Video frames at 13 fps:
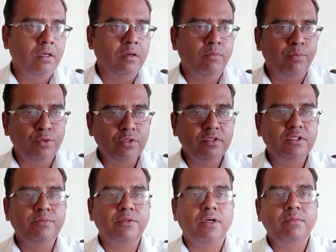put the
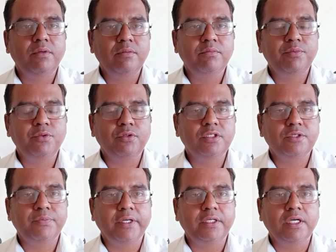problem before the
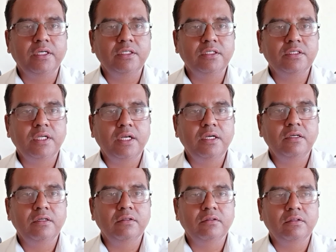spectators
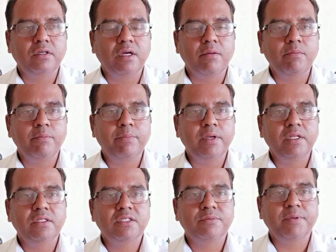and compel
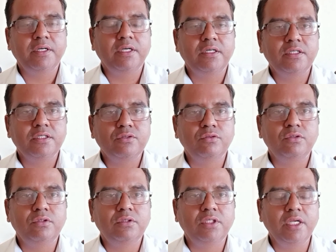the spectators
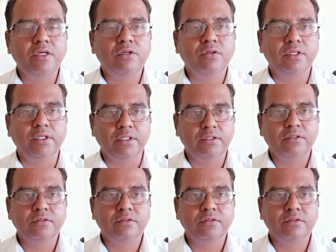to think over it.